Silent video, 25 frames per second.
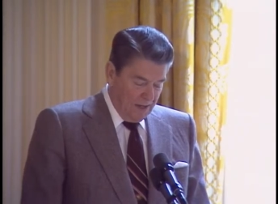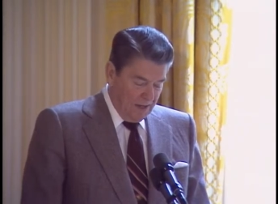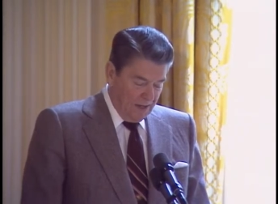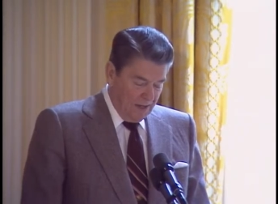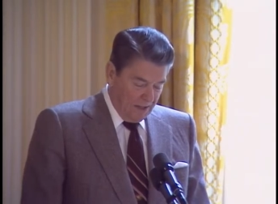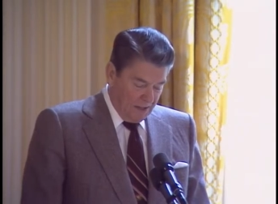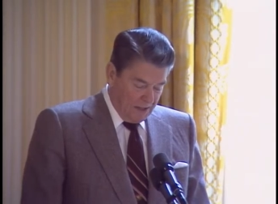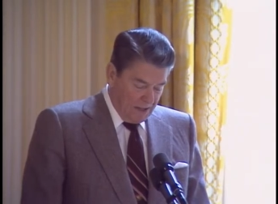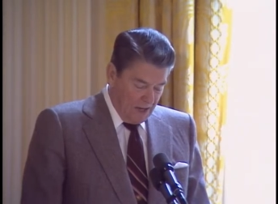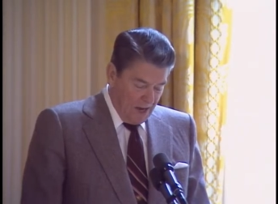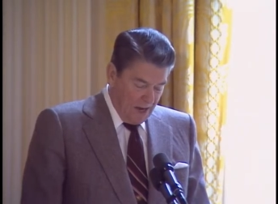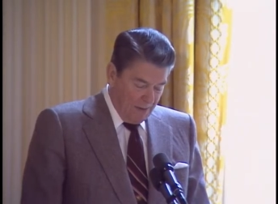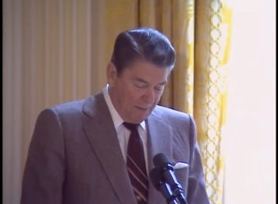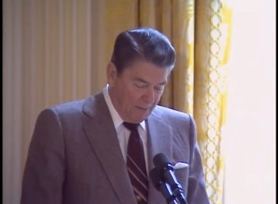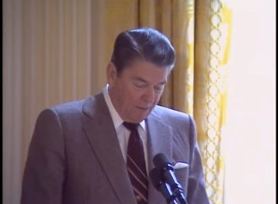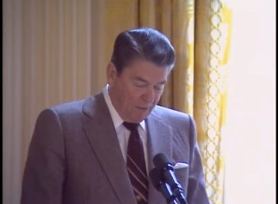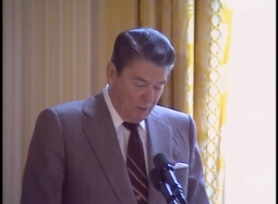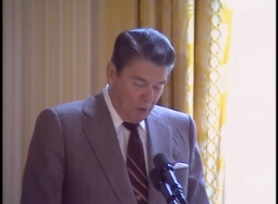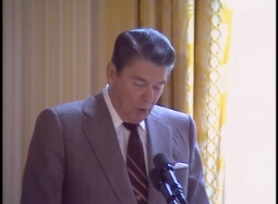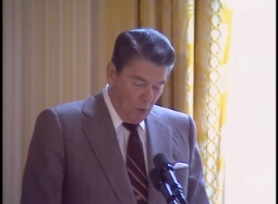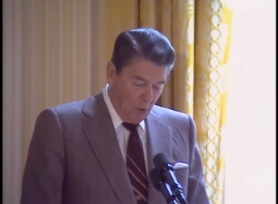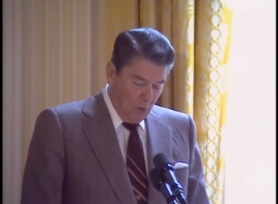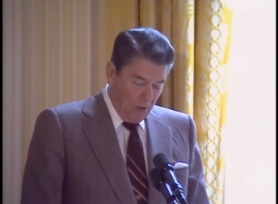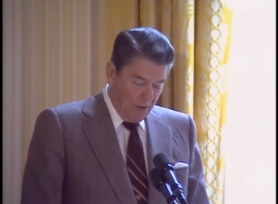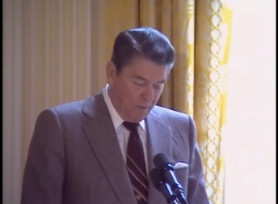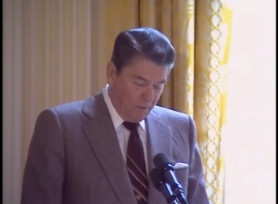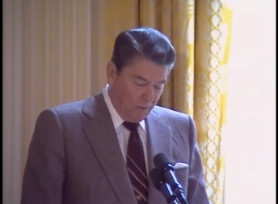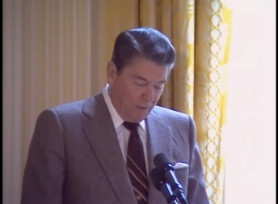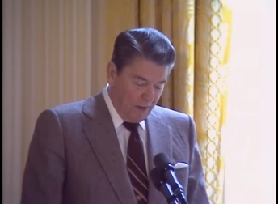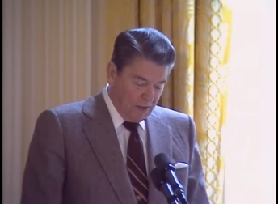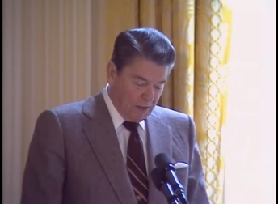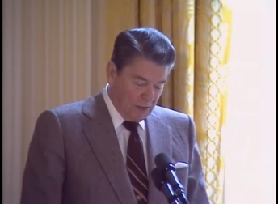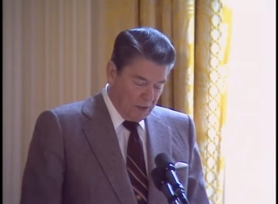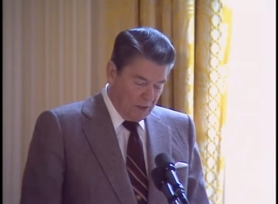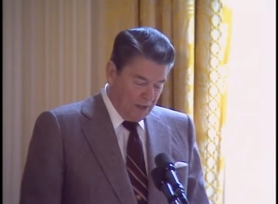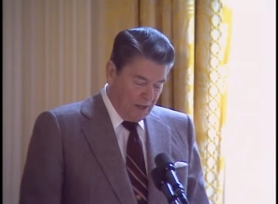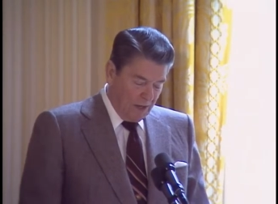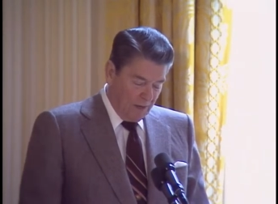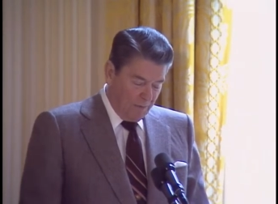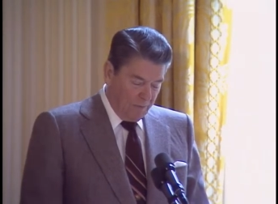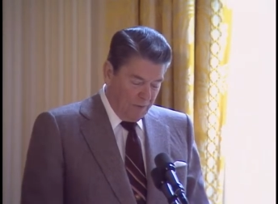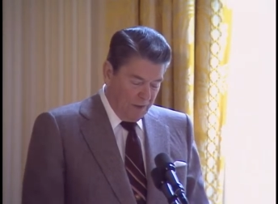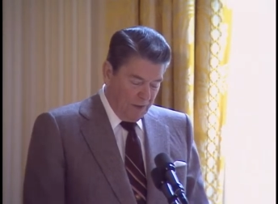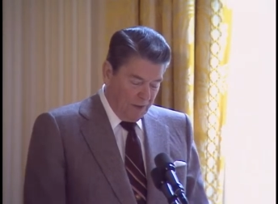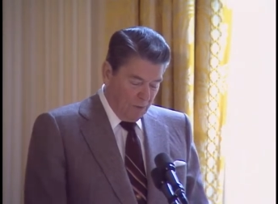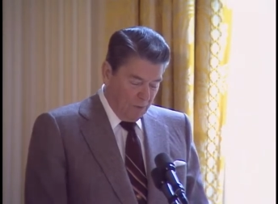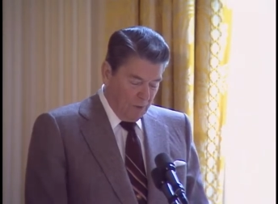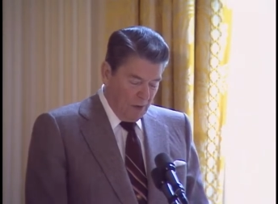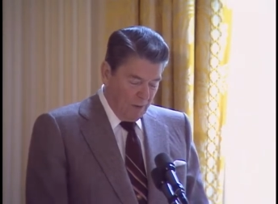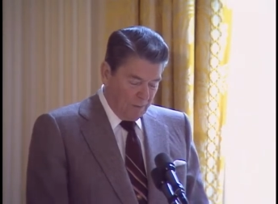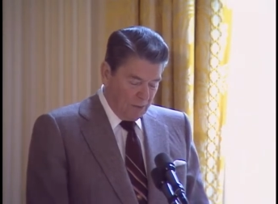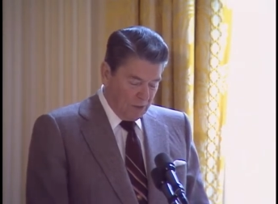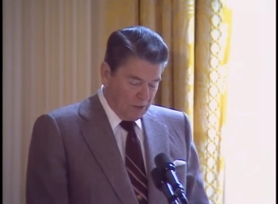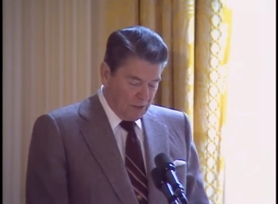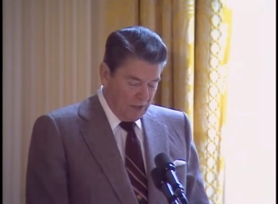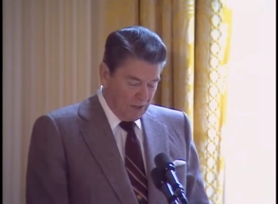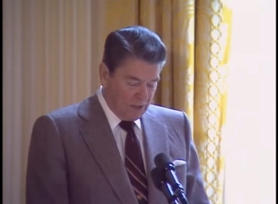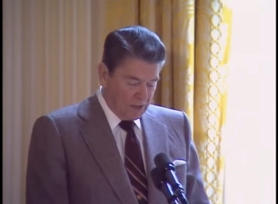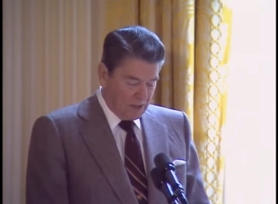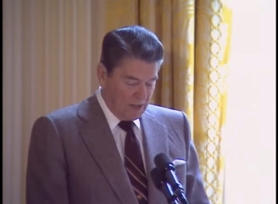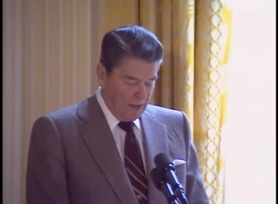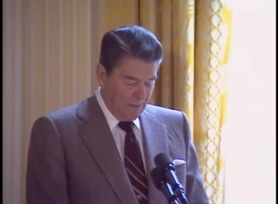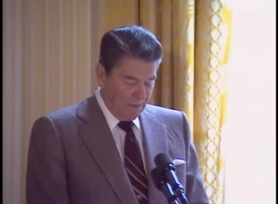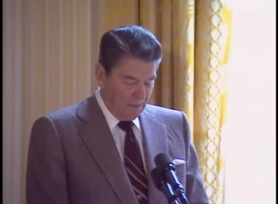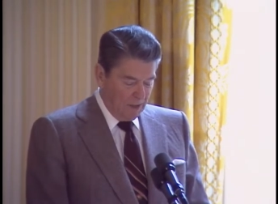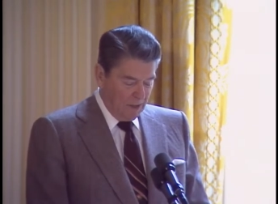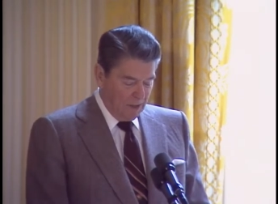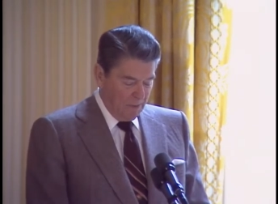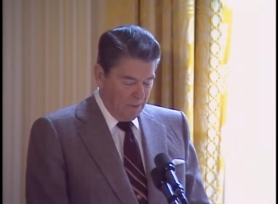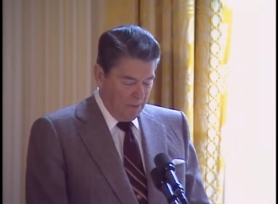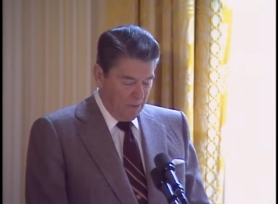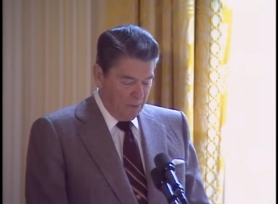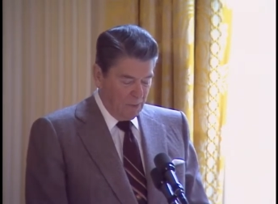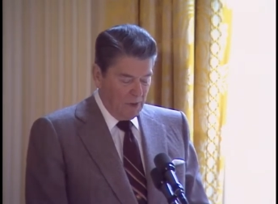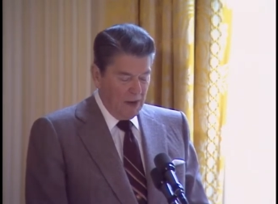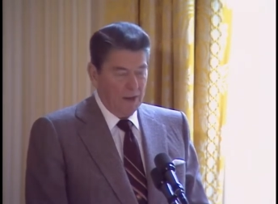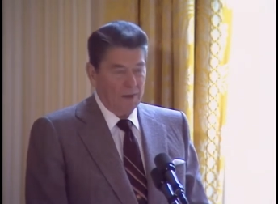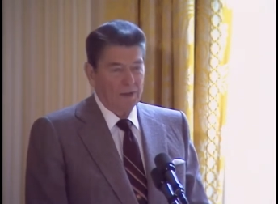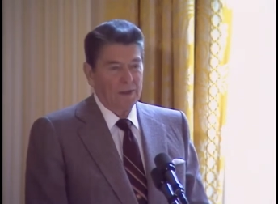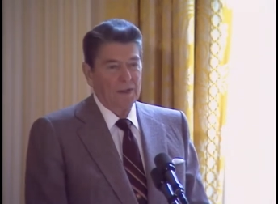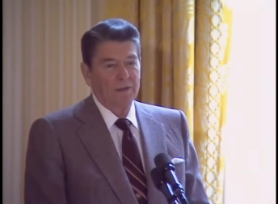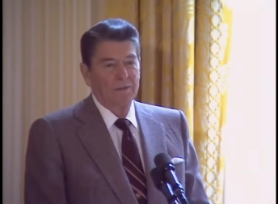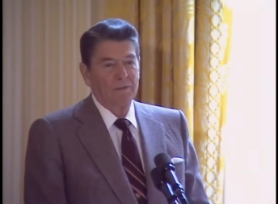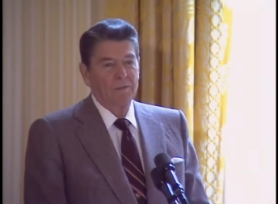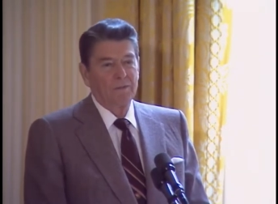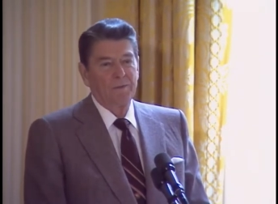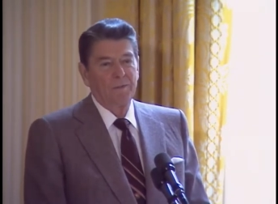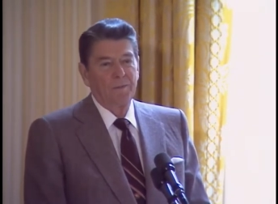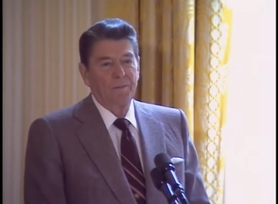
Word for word: In a time of low inflation, that figure represents something to be proud of.